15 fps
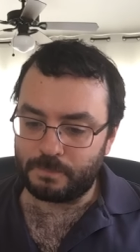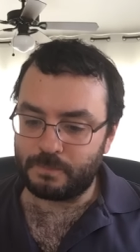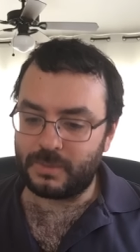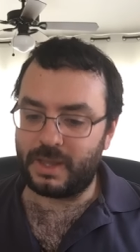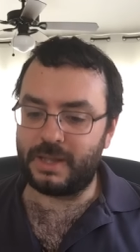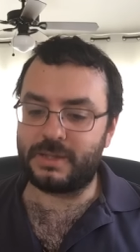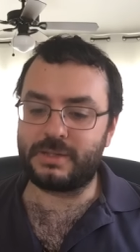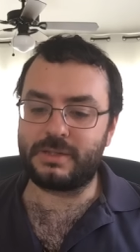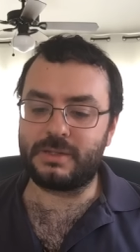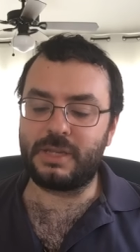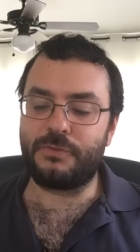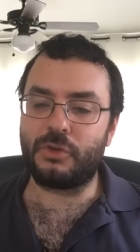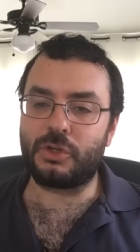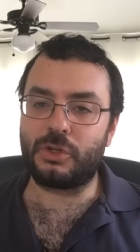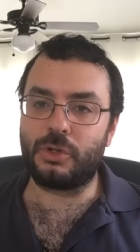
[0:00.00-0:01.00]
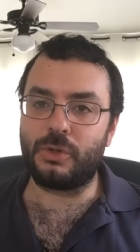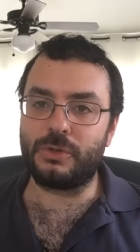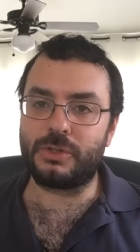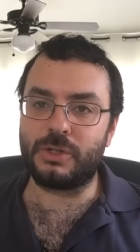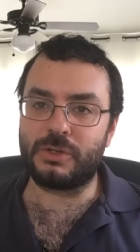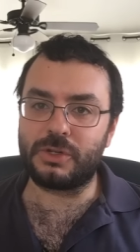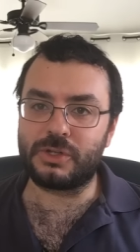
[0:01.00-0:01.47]
it's difficult
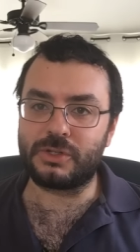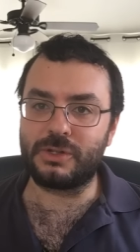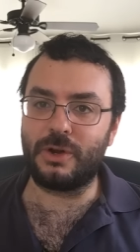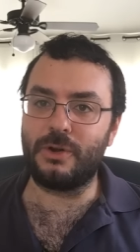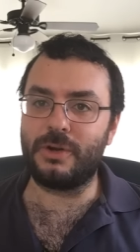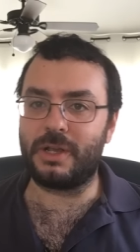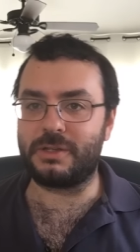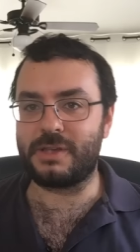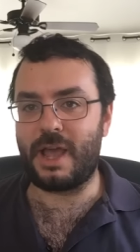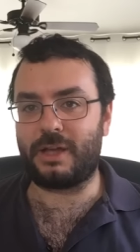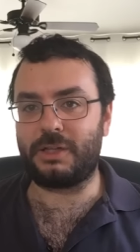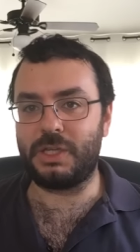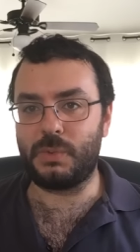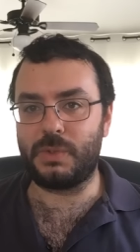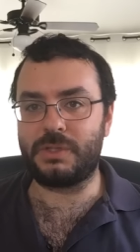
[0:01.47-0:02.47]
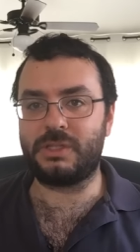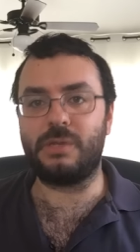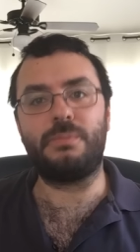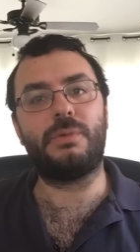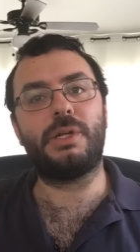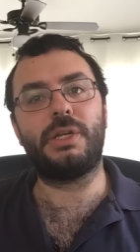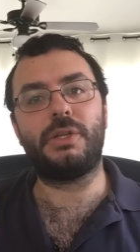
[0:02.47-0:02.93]
to discern exactly what
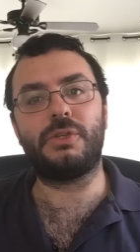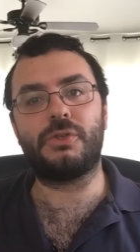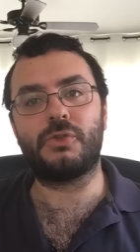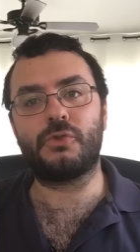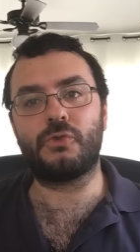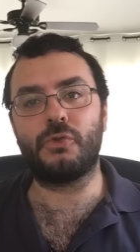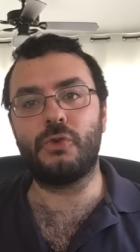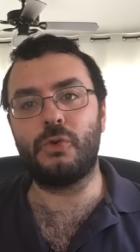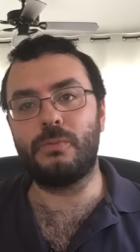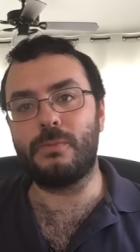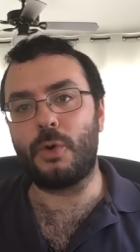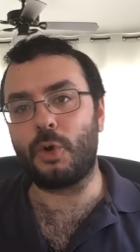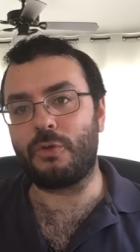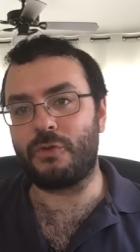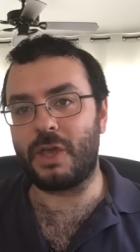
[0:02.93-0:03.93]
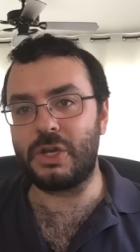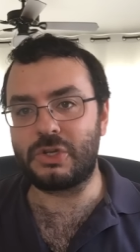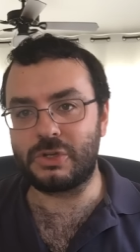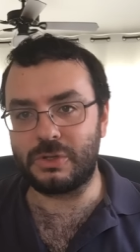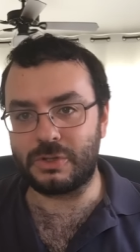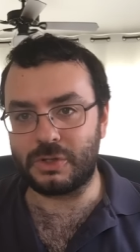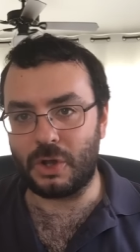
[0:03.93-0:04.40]
somebody's true
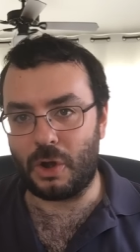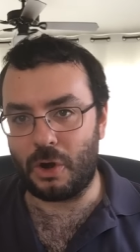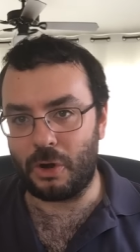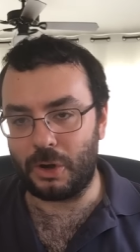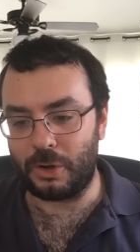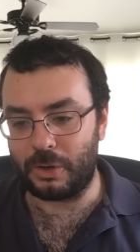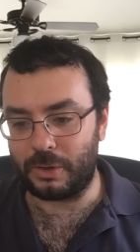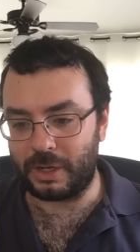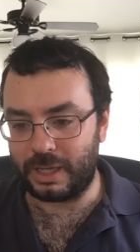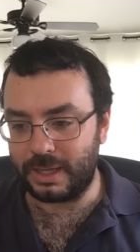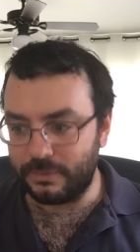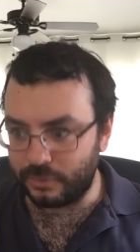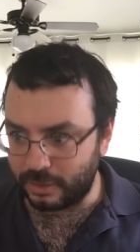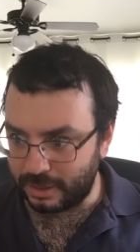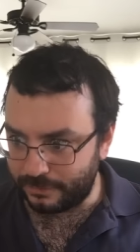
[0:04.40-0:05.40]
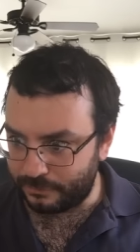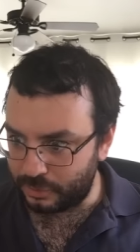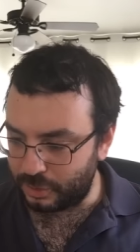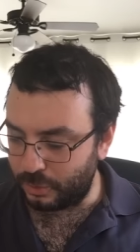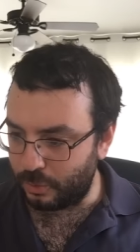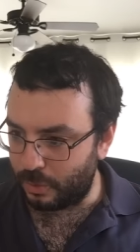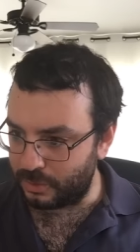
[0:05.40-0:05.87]
motivations are, even if
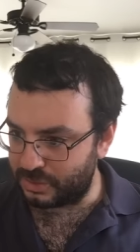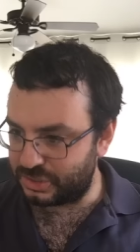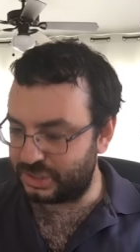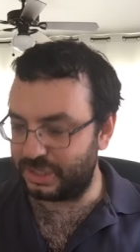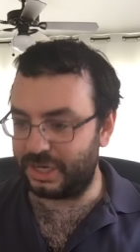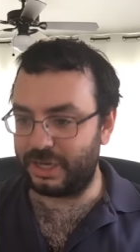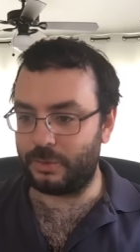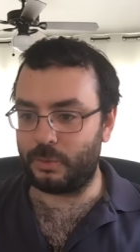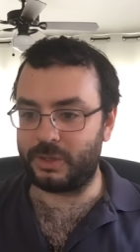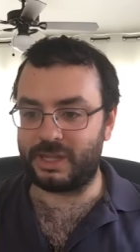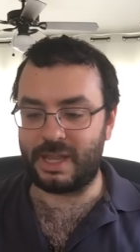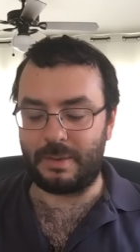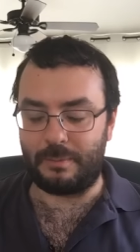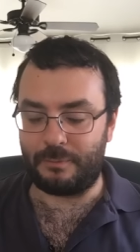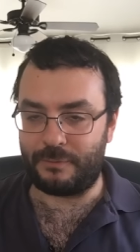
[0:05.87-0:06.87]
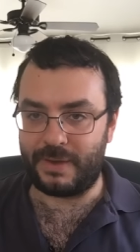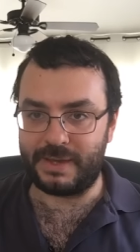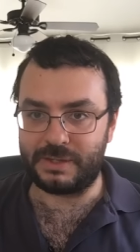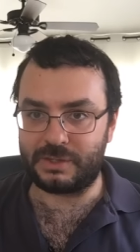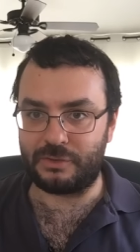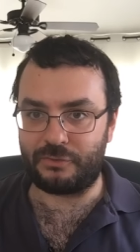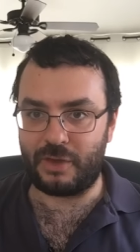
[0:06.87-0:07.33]
you are sitting with them face
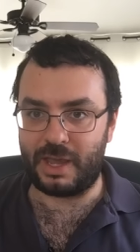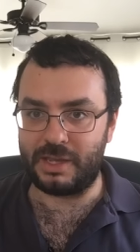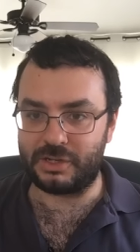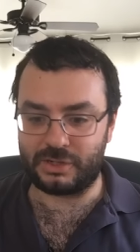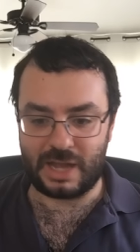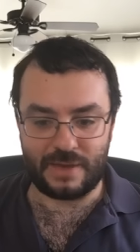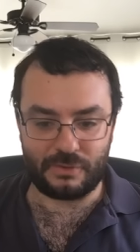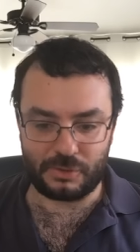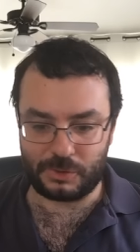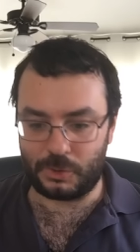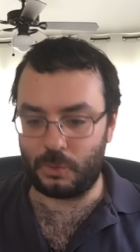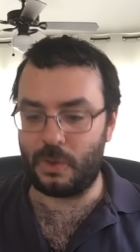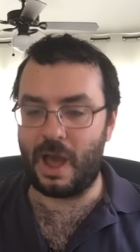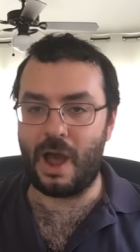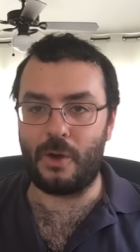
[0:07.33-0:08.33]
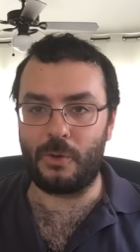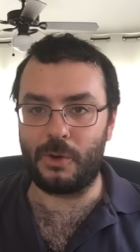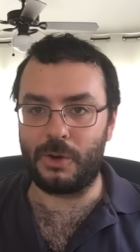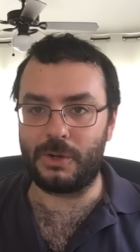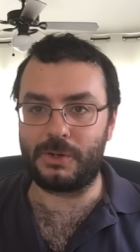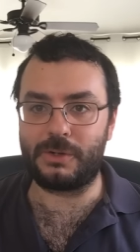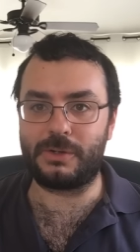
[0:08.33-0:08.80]
to face and have a two
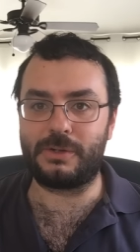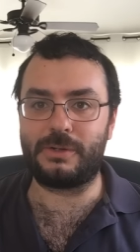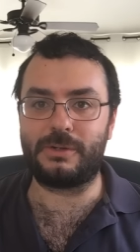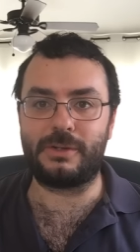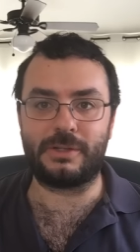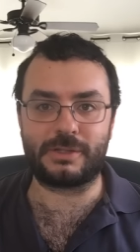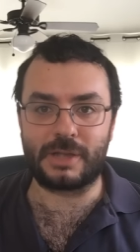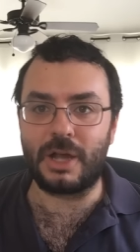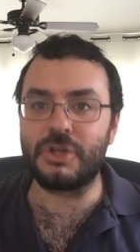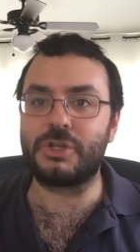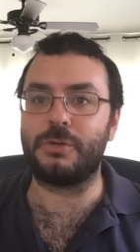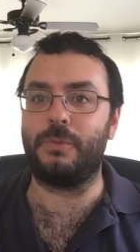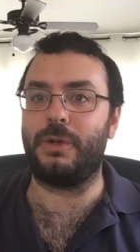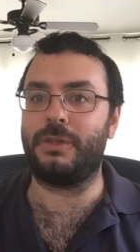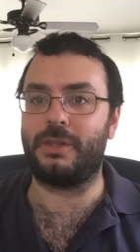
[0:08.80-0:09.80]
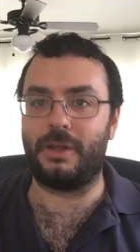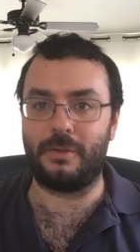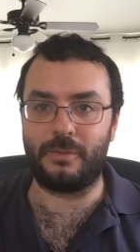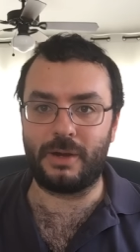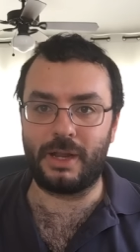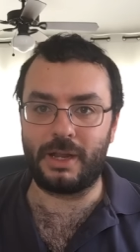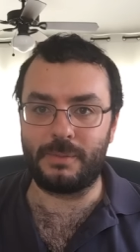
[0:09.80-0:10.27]
hour discussion with them,
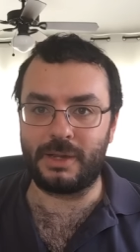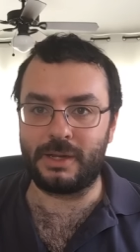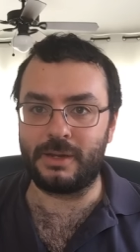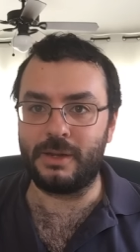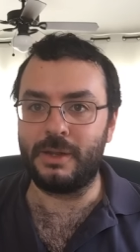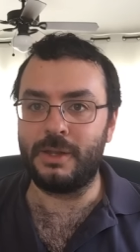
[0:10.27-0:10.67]
right? I mean,